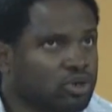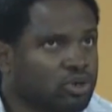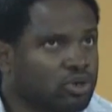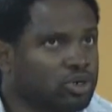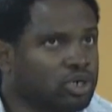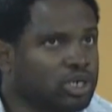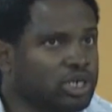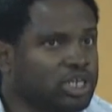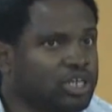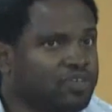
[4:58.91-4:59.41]

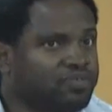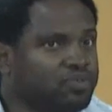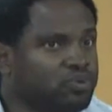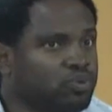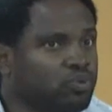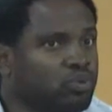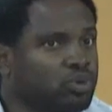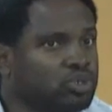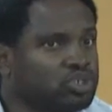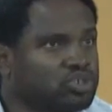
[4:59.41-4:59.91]
or if
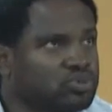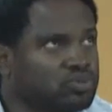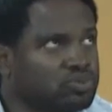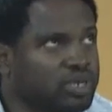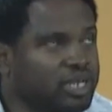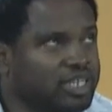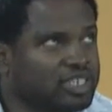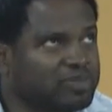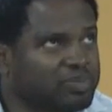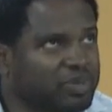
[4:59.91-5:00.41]
you want to
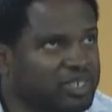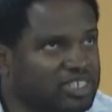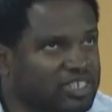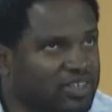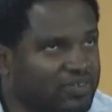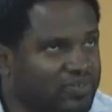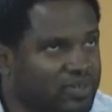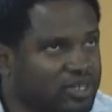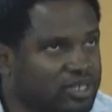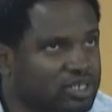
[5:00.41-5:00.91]
write
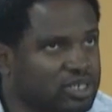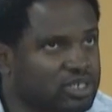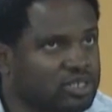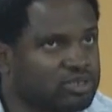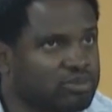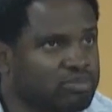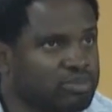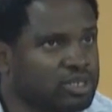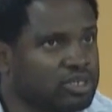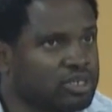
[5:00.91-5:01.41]
specifically
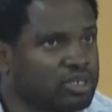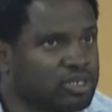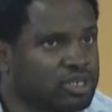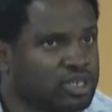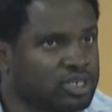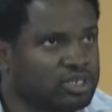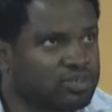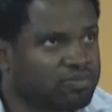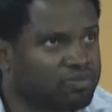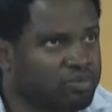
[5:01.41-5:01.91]
to meet the needs